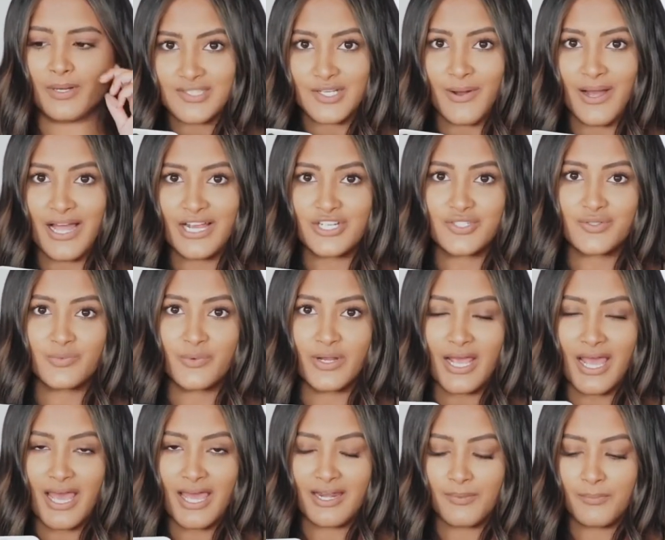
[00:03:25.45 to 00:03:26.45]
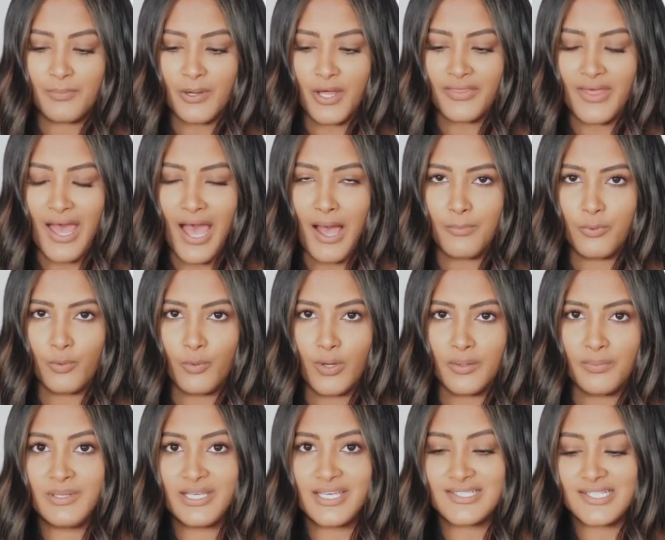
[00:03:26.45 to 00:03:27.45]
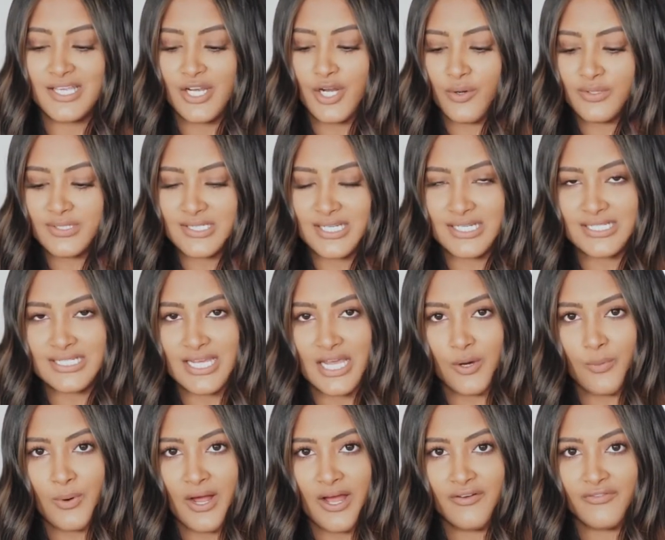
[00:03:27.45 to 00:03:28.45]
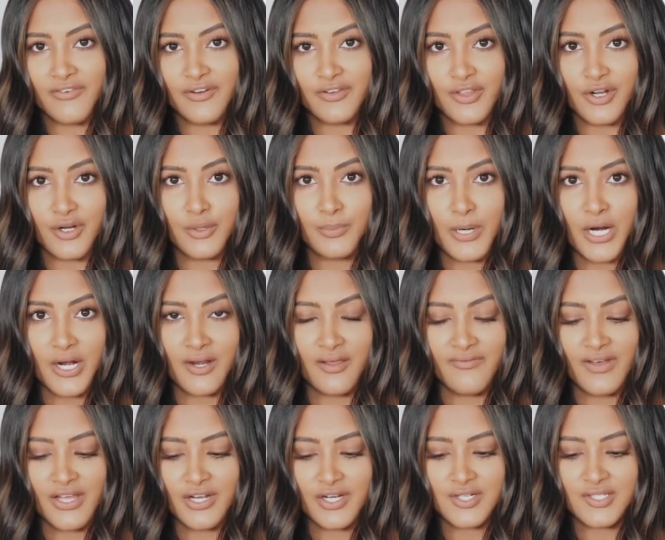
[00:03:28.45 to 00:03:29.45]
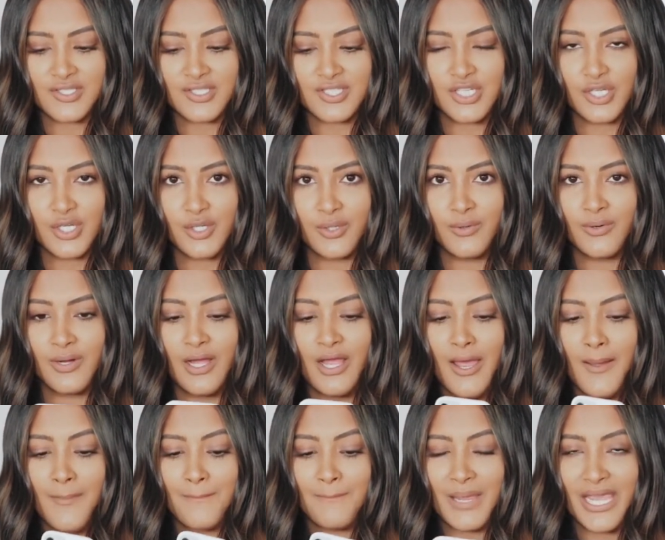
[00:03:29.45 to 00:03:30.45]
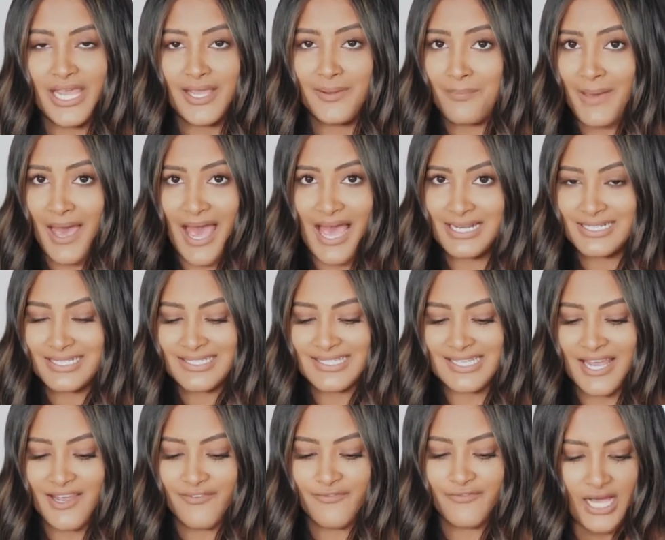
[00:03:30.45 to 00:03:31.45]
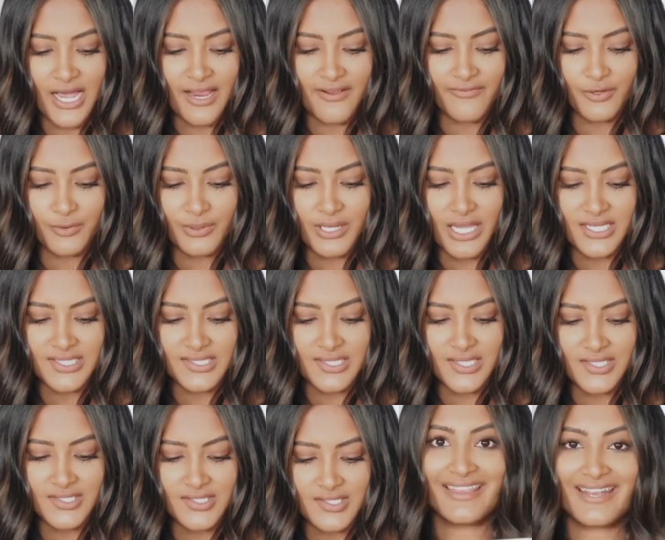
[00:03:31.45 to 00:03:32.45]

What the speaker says: So I just went ahead and bought the Apple one because I know it's going to take a while for third-party vendors to make MagSafe iPhone cases.